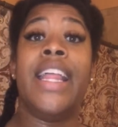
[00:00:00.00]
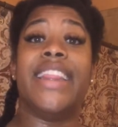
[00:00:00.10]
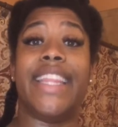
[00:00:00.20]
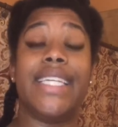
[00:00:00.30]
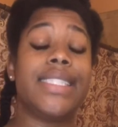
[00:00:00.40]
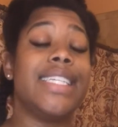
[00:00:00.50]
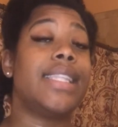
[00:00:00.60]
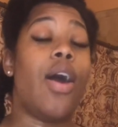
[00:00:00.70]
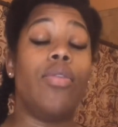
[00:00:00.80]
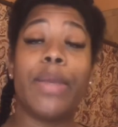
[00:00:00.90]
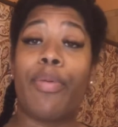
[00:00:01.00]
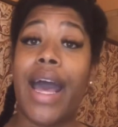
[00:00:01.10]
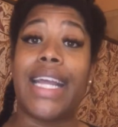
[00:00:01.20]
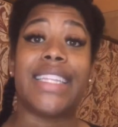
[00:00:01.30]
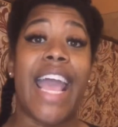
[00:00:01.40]
This is the only
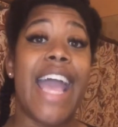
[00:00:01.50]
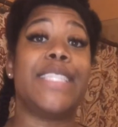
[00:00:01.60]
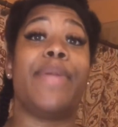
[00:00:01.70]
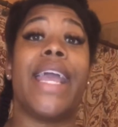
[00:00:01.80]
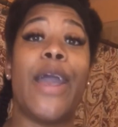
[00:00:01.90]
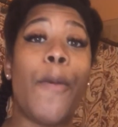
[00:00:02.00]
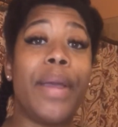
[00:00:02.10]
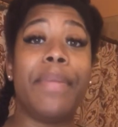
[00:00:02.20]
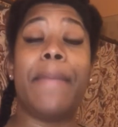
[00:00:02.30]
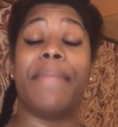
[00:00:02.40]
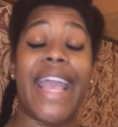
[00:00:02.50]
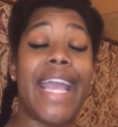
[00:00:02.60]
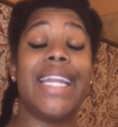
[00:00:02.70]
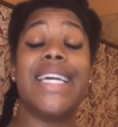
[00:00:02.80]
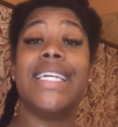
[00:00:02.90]
product that has been helping me
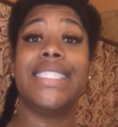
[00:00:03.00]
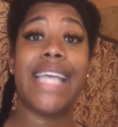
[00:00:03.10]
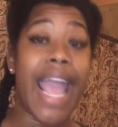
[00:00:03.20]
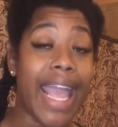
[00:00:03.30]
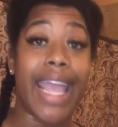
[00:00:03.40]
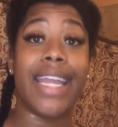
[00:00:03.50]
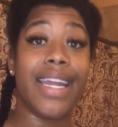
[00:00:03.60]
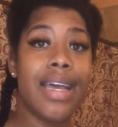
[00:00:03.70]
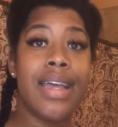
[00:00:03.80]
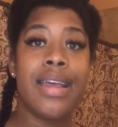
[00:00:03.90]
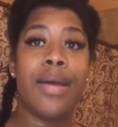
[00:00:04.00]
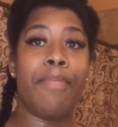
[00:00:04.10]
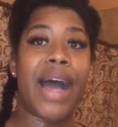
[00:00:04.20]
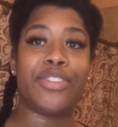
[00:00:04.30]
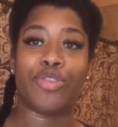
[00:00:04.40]
maintain
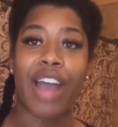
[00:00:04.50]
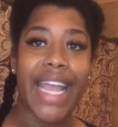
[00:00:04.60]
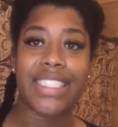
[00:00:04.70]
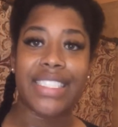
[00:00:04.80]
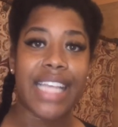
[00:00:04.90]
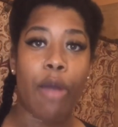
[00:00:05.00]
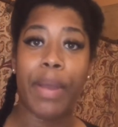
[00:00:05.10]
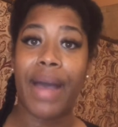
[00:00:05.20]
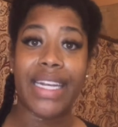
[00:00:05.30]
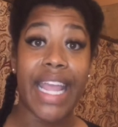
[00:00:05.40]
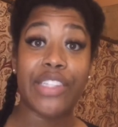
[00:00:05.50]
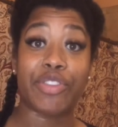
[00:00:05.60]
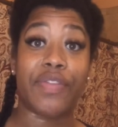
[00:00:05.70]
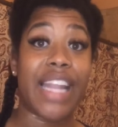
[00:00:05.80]
my dry, itchy scalp and my dandruff.